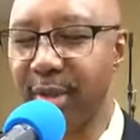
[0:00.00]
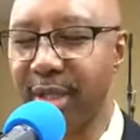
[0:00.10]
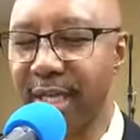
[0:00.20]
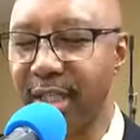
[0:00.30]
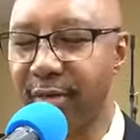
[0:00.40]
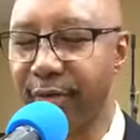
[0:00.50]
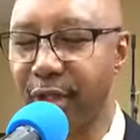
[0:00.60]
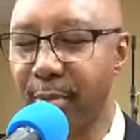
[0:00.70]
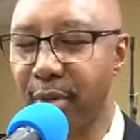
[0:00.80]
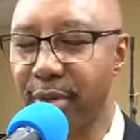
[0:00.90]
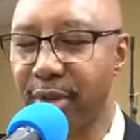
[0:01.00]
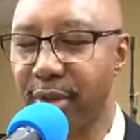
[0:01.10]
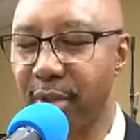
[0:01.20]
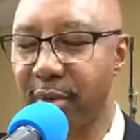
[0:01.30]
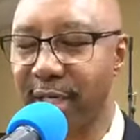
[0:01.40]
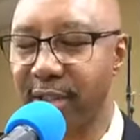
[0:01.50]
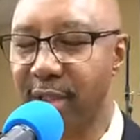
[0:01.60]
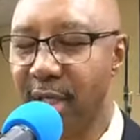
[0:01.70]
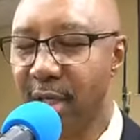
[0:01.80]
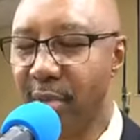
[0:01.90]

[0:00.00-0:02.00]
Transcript: We thank you for your mercy and your grace.